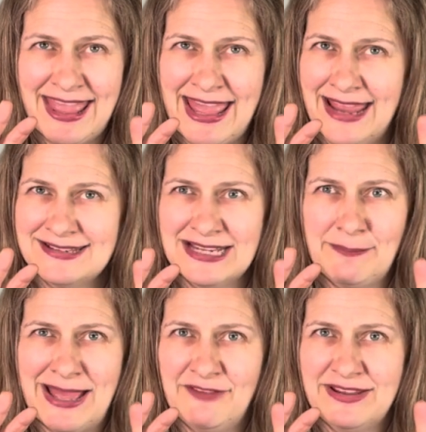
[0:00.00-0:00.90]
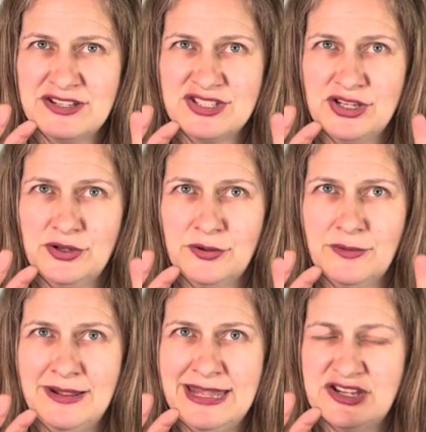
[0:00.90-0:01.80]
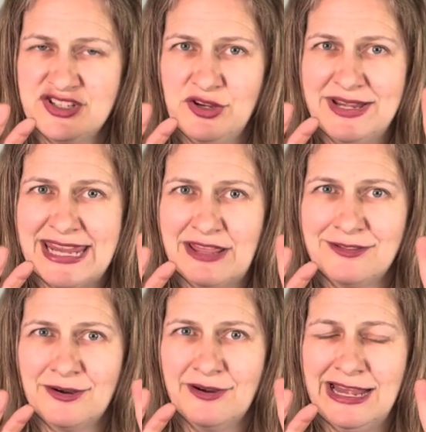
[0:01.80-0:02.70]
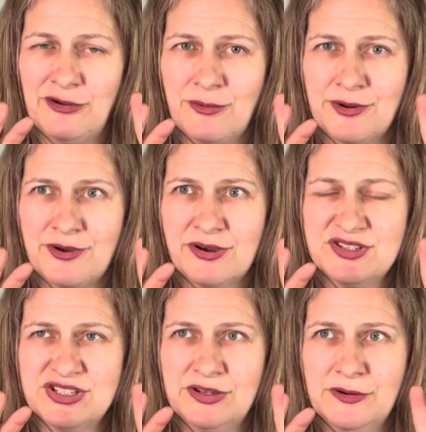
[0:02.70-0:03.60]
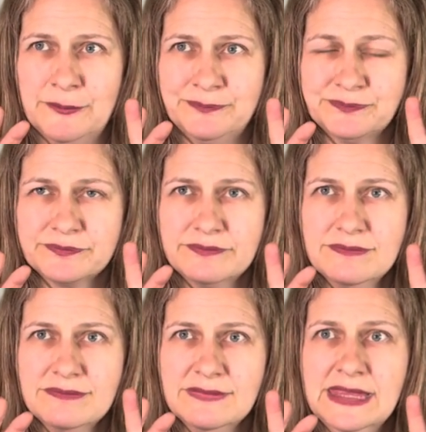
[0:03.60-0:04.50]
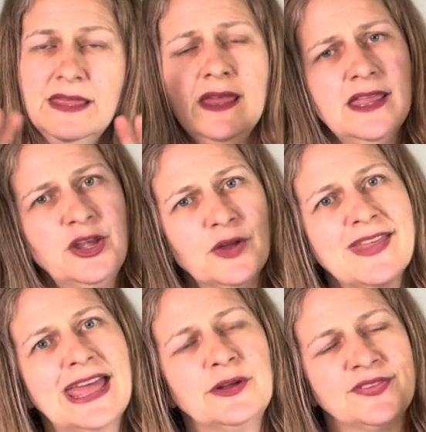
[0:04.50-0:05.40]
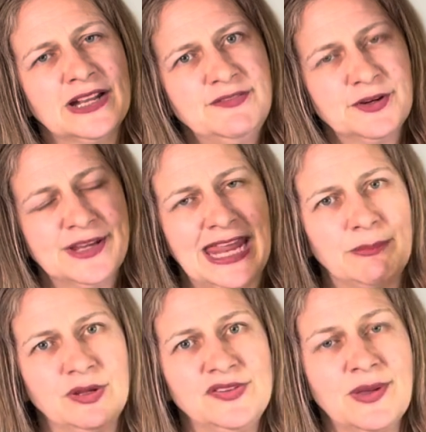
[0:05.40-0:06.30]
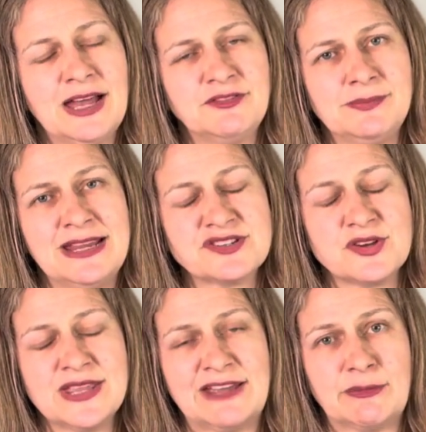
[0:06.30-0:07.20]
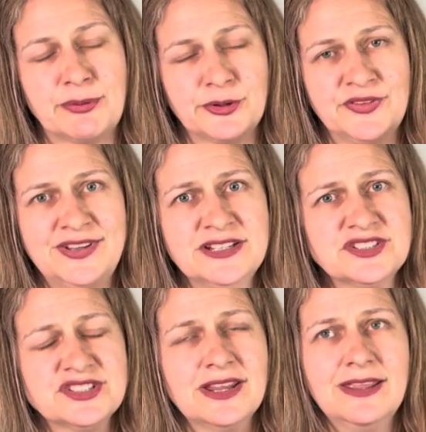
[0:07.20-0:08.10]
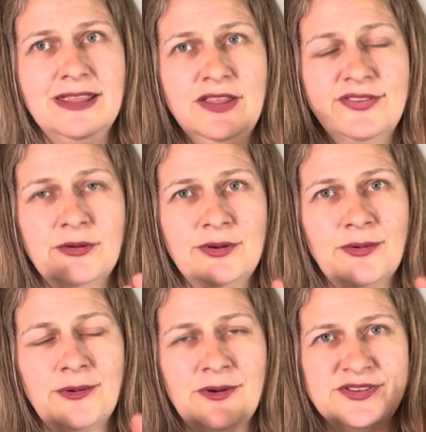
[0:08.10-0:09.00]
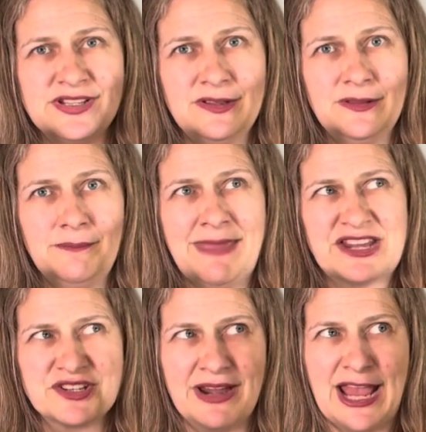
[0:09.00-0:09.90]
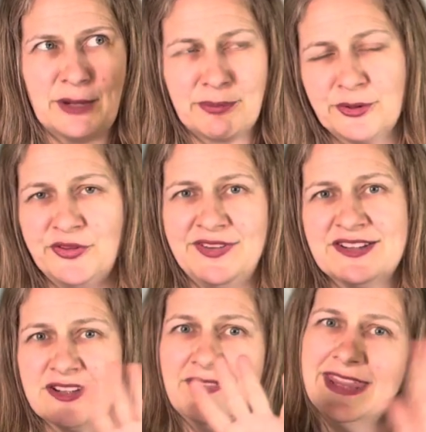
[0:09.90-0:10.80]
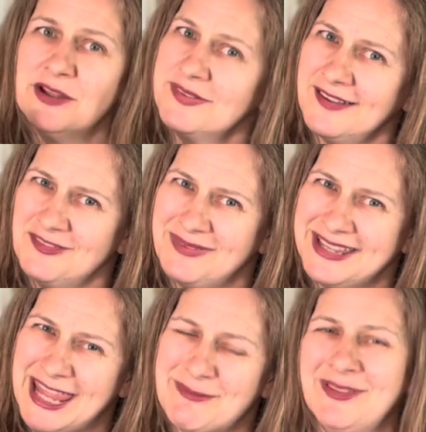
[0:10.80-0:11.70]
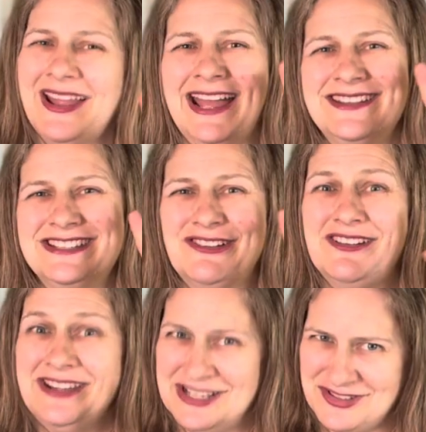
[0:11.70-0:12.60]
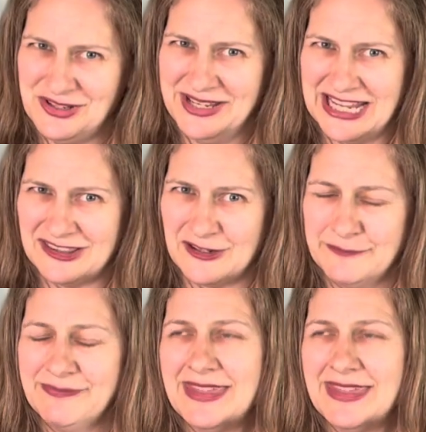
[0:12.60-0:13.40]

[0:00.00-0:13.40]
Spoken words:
I ended up having to knit 2 together in order to, on the outside of your cables, you have to make sure that you have a purl stitch. So in order to make sure I had a purl stitch on the outside of my cable, I had to knit 2 together.